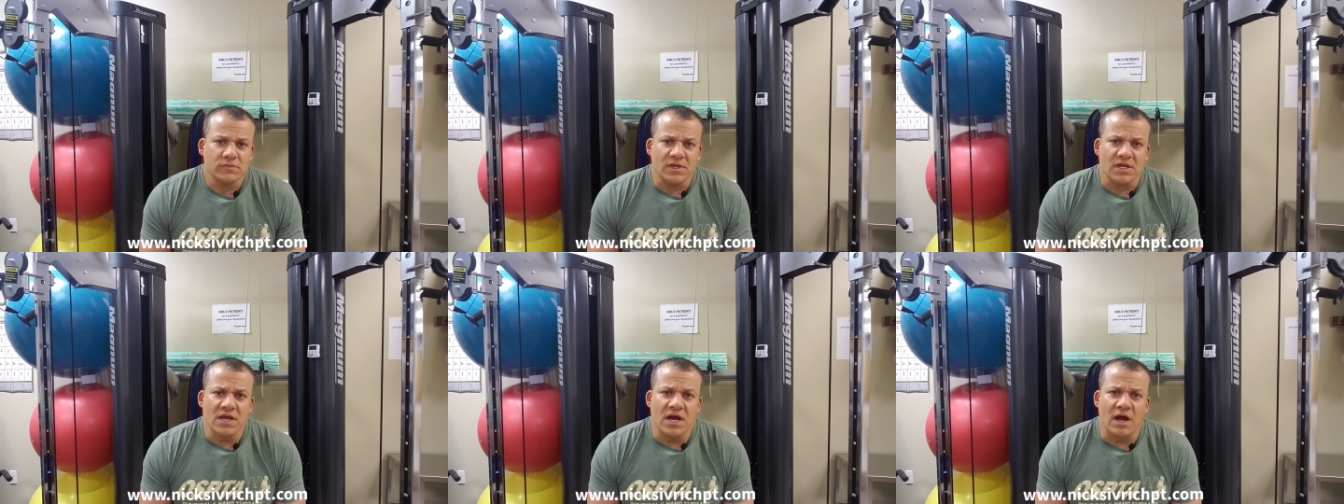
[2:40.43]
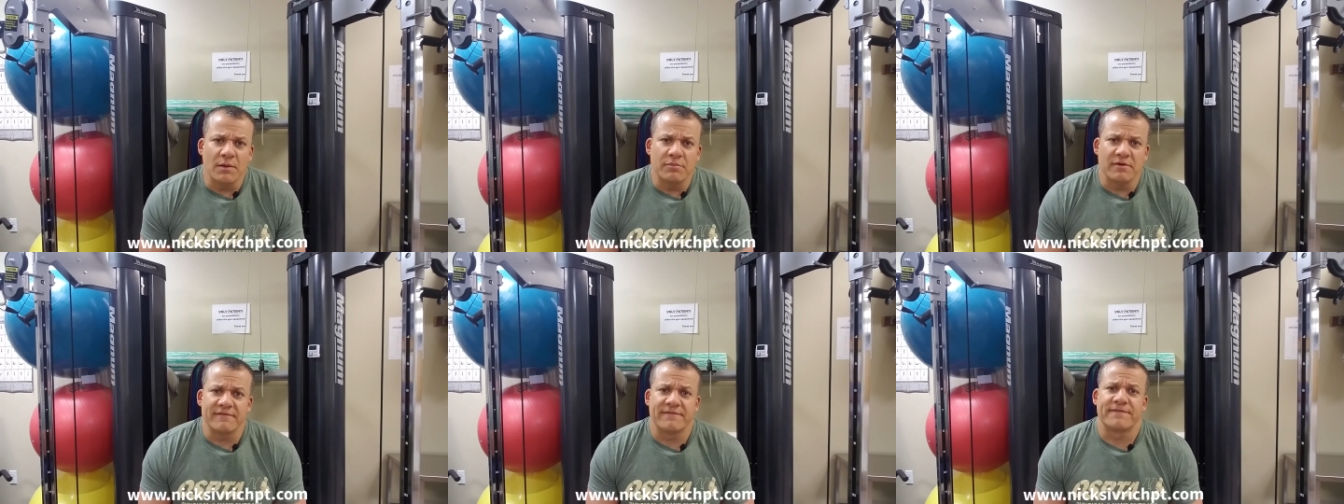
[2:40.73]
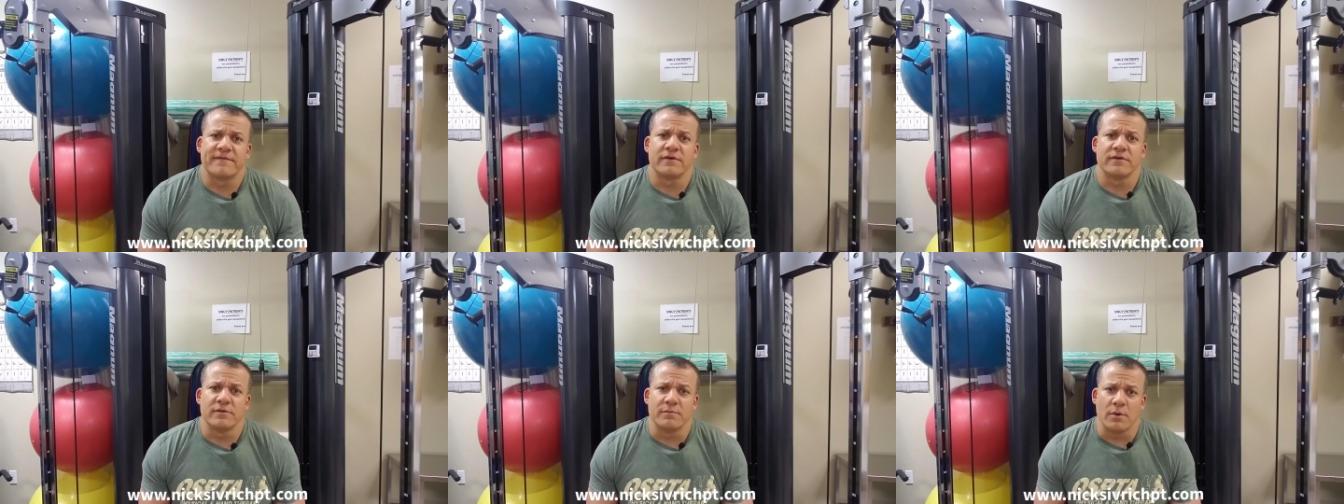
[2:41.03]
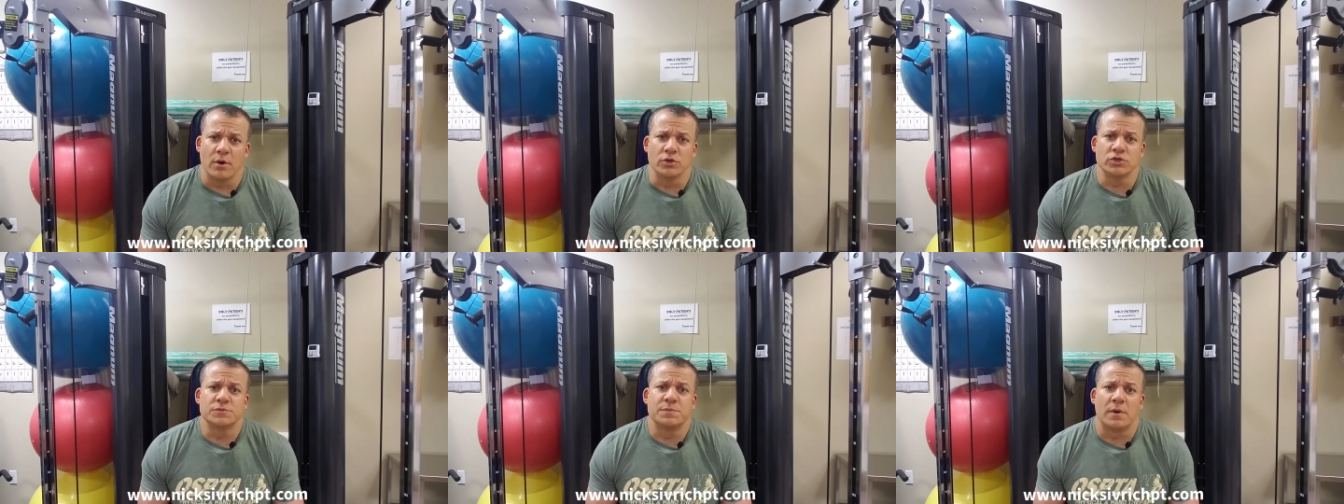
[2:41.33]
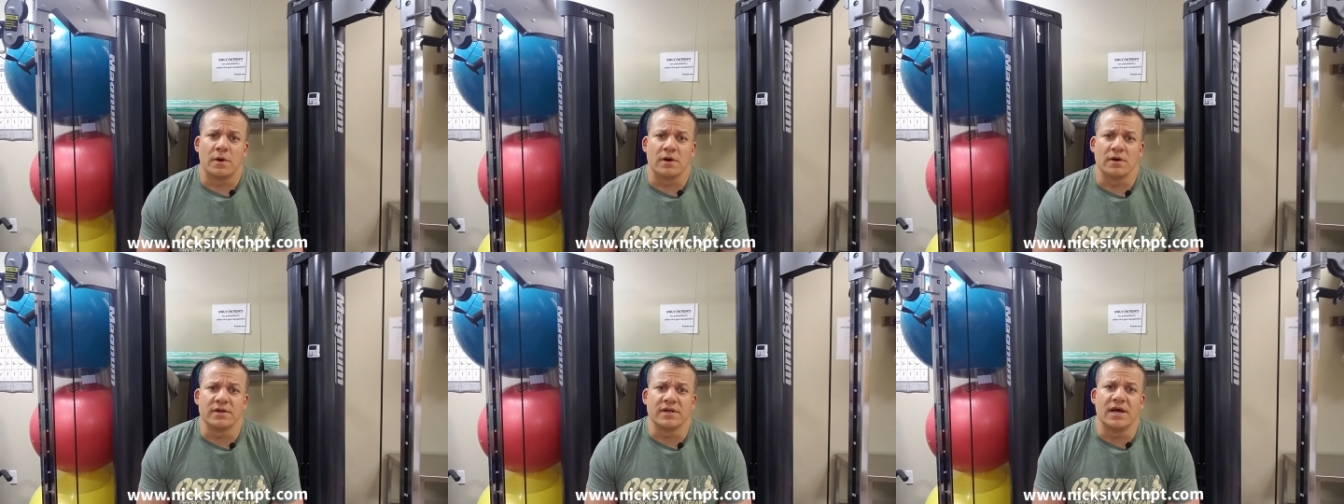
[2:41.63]
But for the most
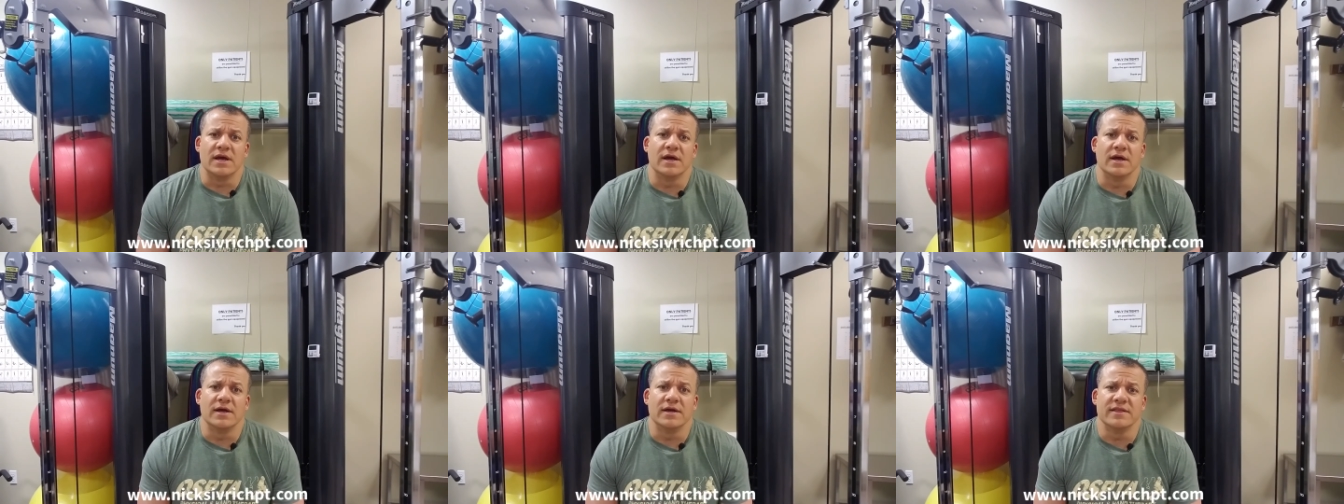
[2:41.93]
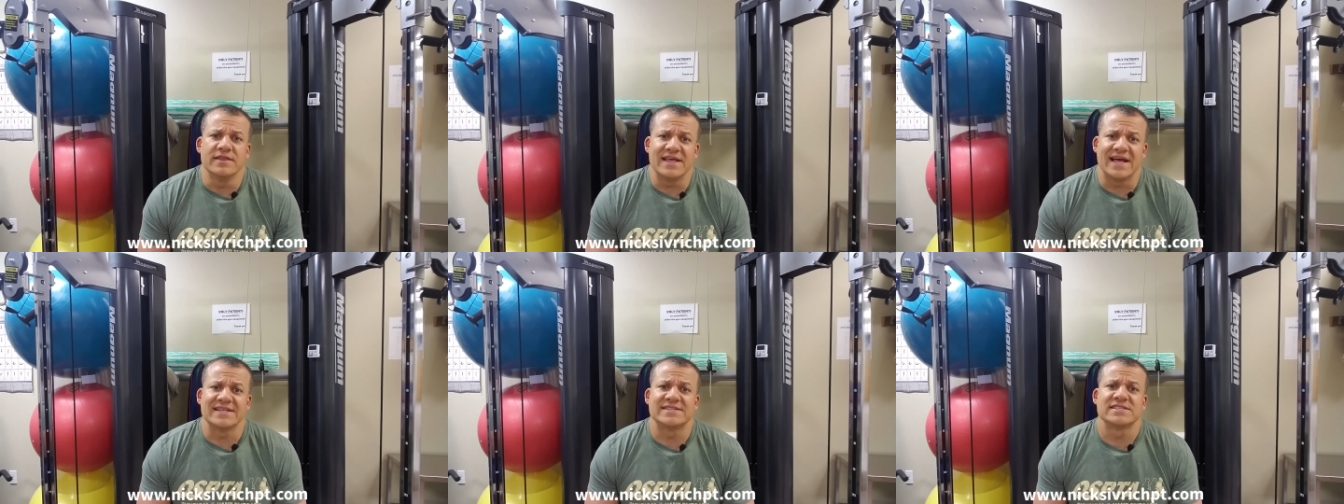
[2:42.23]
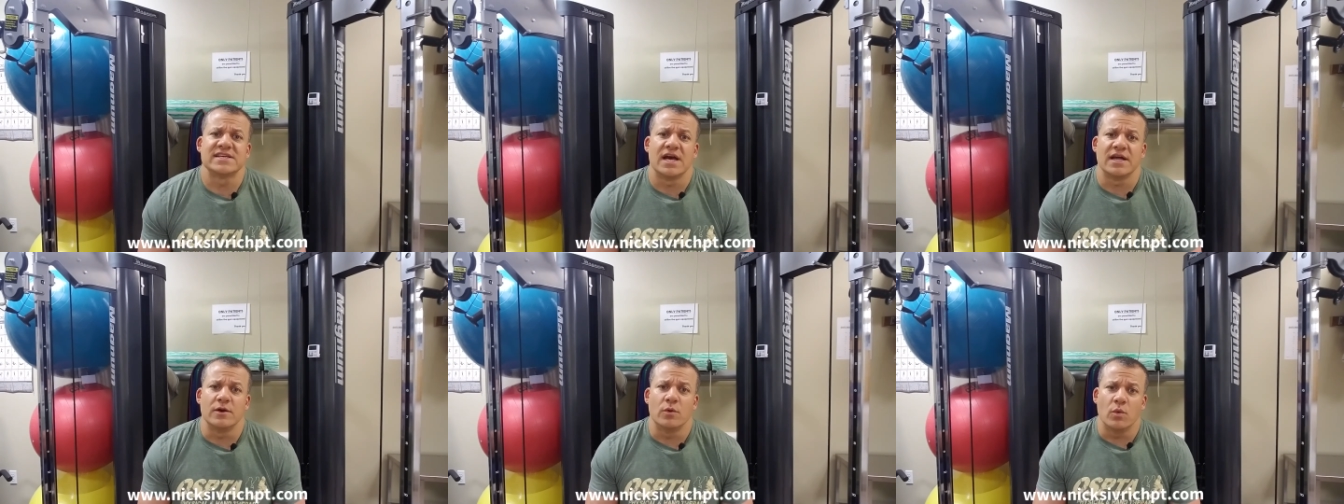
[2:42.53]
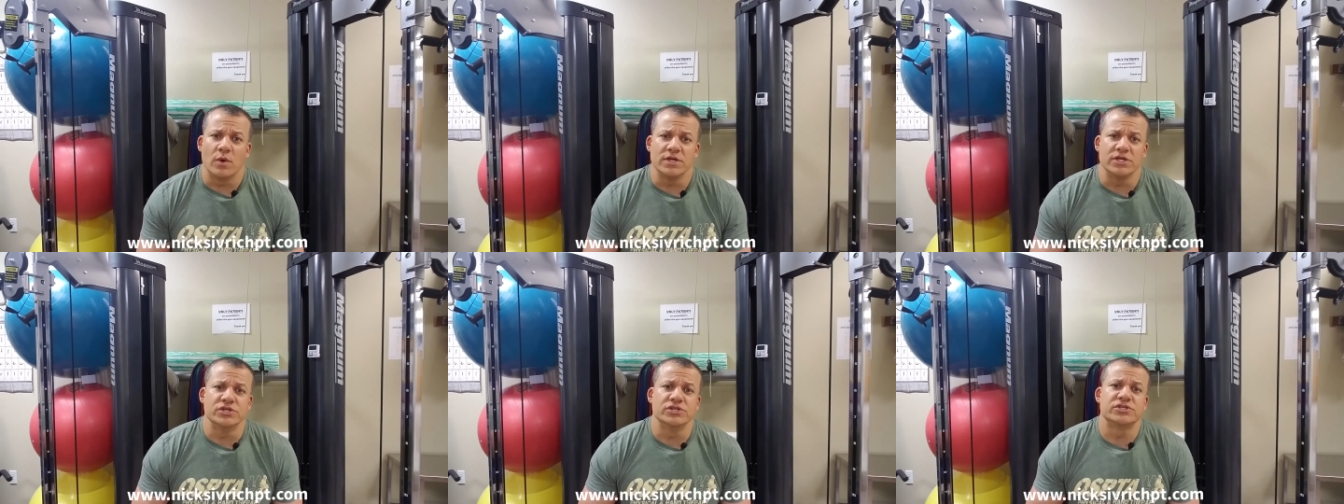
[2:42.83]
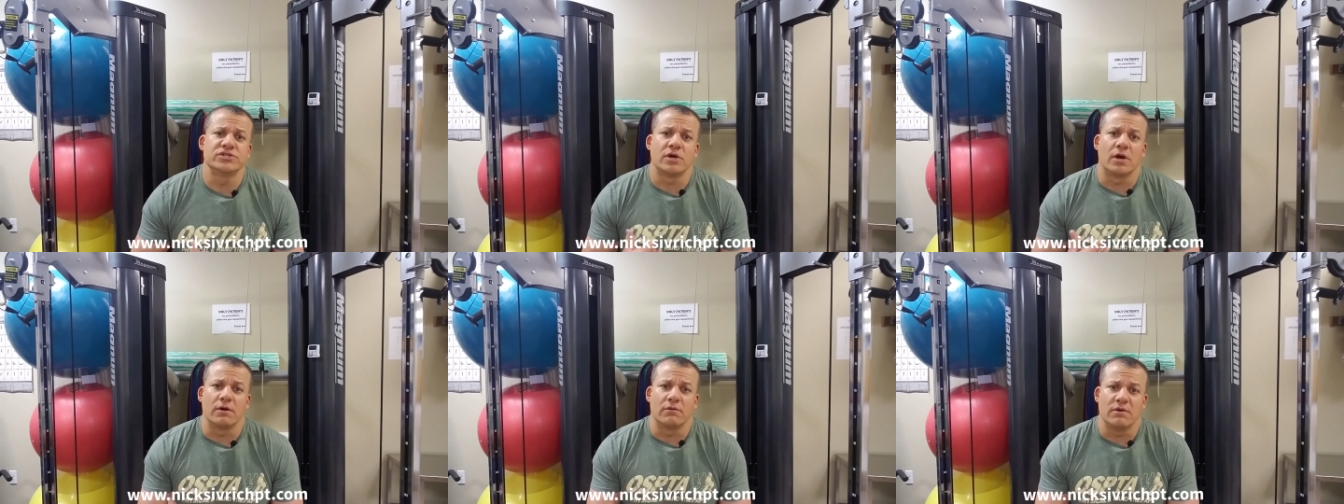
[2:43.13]
part, that's kind of when you
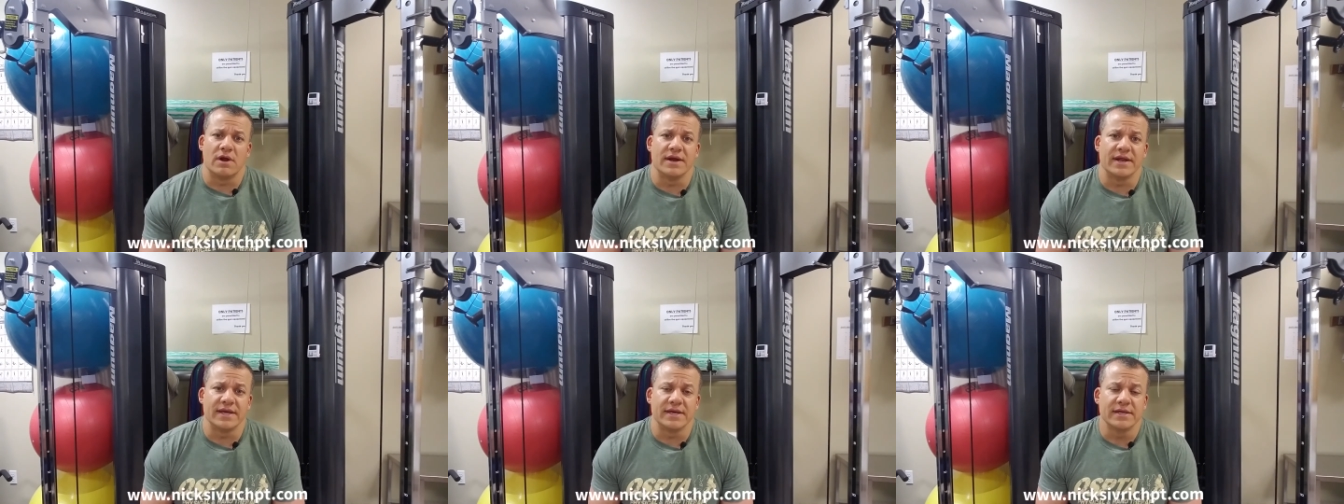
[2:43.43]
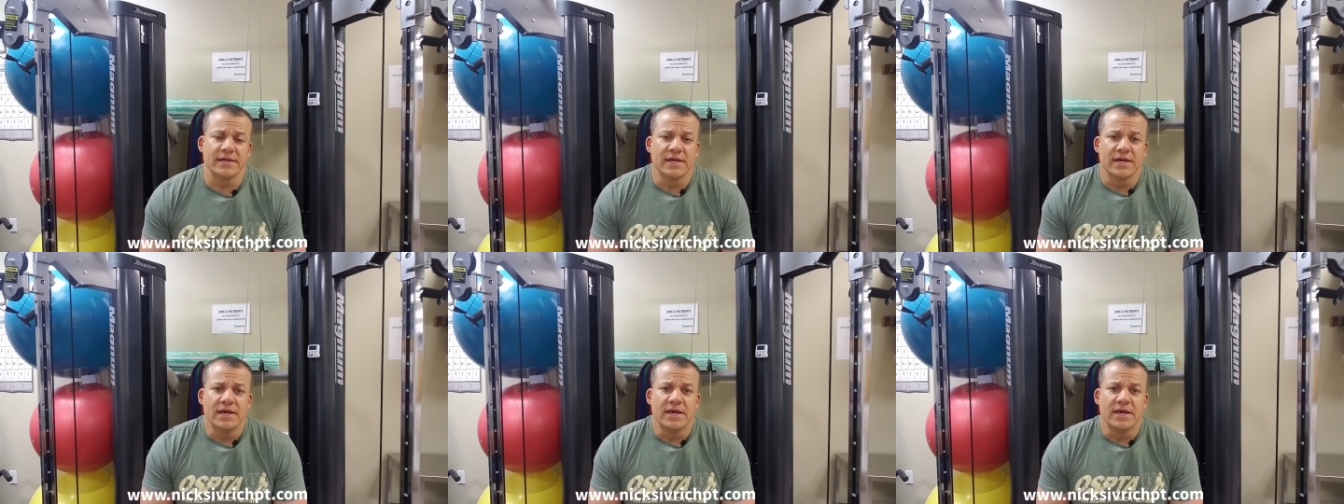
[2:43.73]
start running.